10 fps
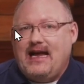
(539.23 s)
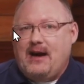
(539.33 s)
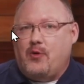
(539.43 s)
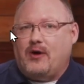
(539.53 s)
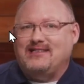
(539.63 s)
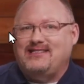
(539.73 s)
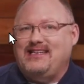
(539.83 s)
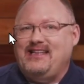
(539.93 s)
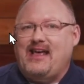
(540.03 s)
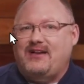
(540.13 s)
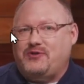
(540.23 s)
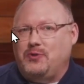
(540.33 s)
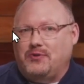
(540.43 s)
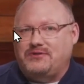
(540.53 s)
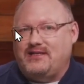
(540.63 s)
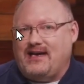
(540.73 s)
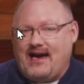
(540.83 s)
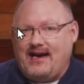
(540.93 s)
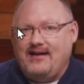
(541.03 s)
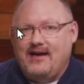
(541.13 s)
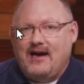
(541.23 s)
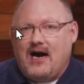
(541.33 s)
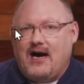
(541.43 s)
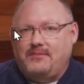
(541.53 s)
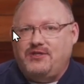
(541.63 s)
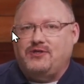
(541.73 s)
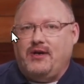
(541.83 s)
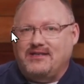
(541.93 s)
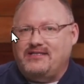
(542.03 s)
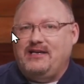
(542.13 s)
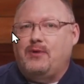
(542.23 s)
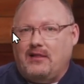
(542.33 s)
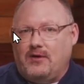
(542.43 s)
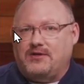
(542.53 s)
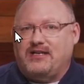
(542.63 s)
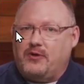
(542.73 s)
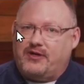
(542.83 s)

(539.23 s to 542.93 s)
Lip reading: and we're going to see that tool today, just so you can see what it looks like.